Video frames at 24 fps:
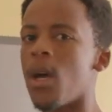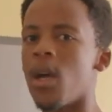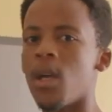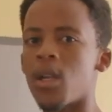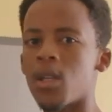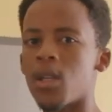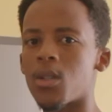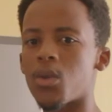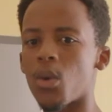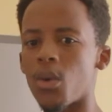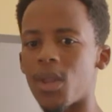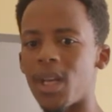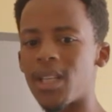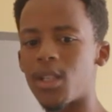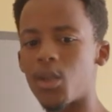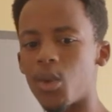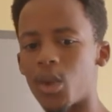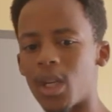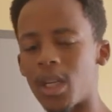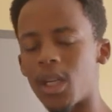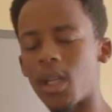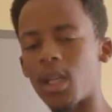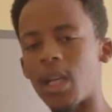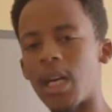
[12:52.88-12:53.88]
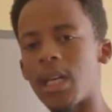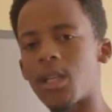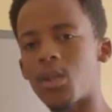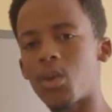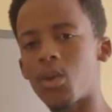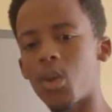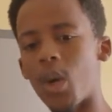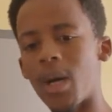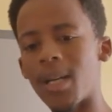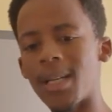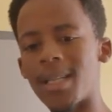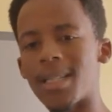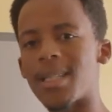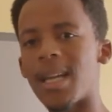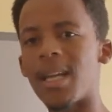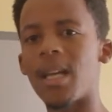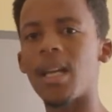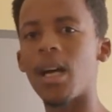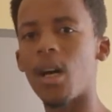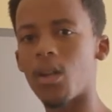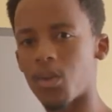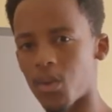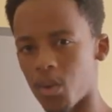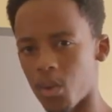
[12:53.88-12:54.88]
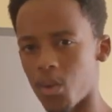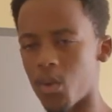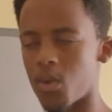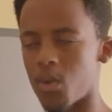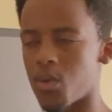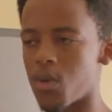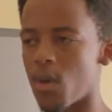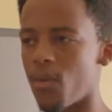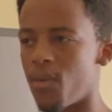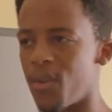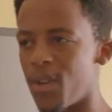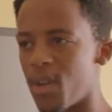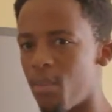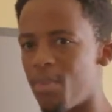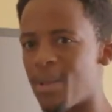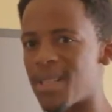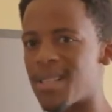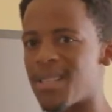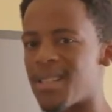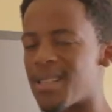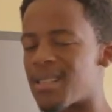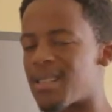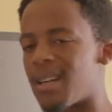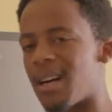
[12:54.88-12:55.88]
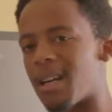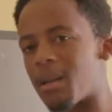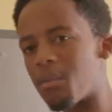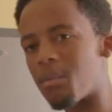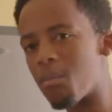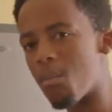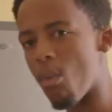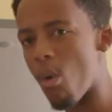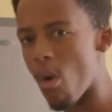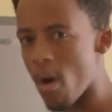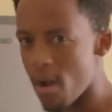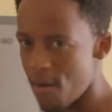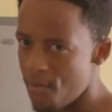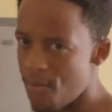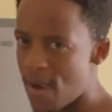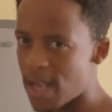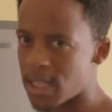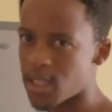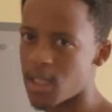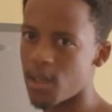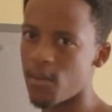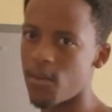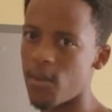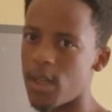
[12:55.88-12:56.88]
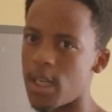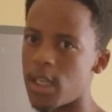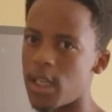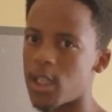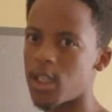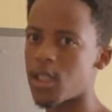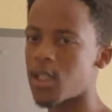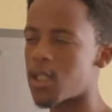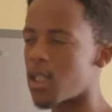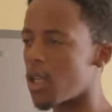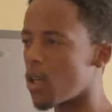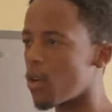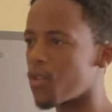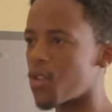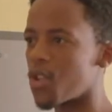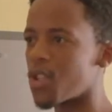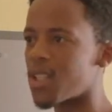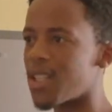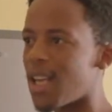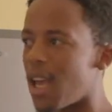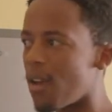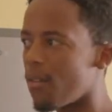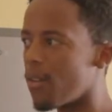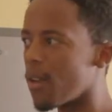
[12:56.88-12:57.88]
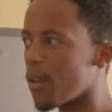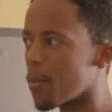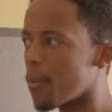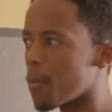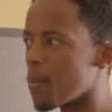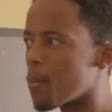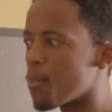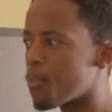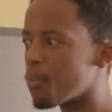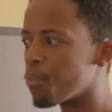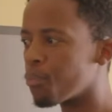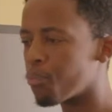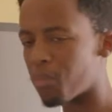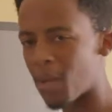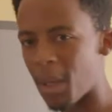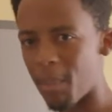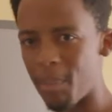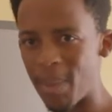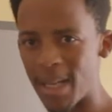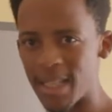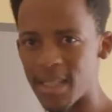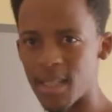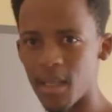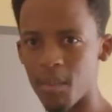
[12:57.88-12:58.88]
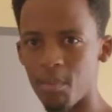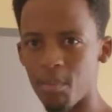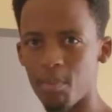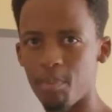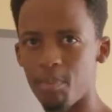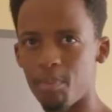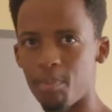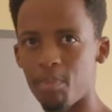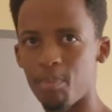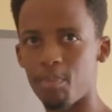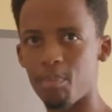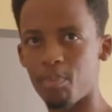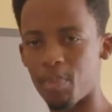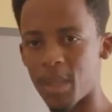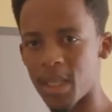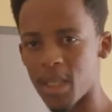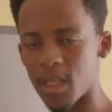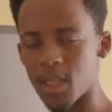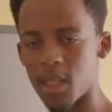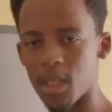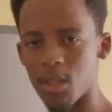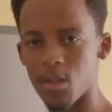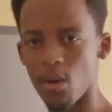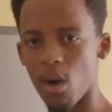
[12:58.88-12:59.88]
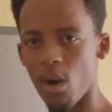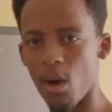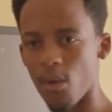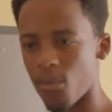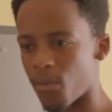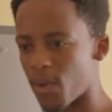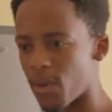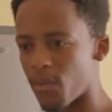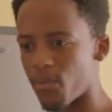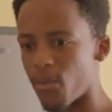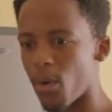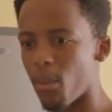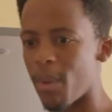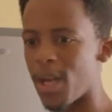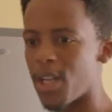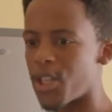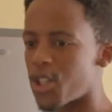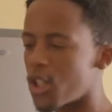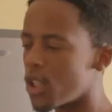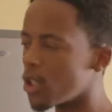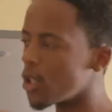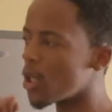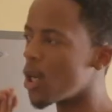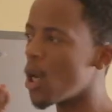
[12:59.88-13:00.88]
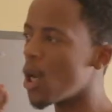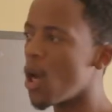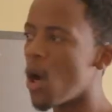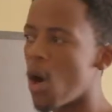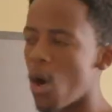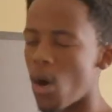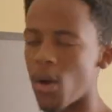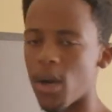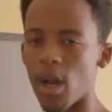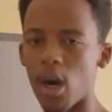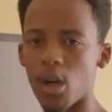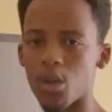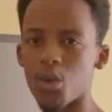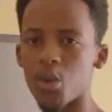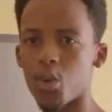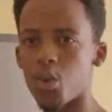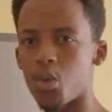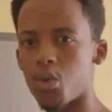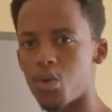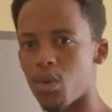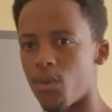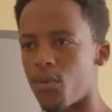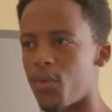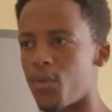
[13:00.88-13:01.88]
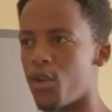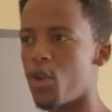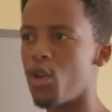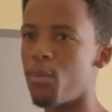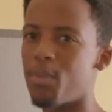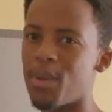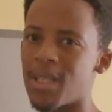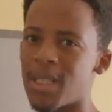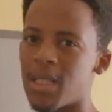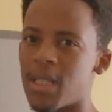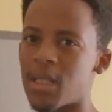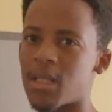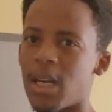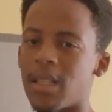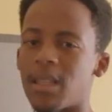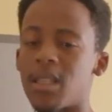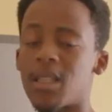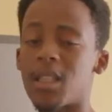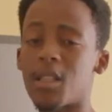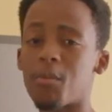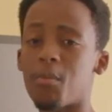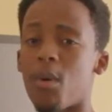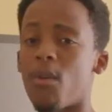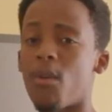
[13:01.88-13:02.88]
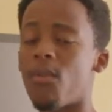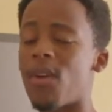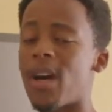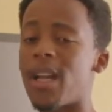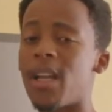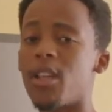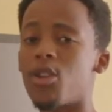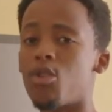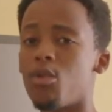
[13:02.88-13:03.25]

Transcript: so that you can get to understanding how to use your video business card more effectively instead of just having bits and pieces of information on how to use your video business card. This is provided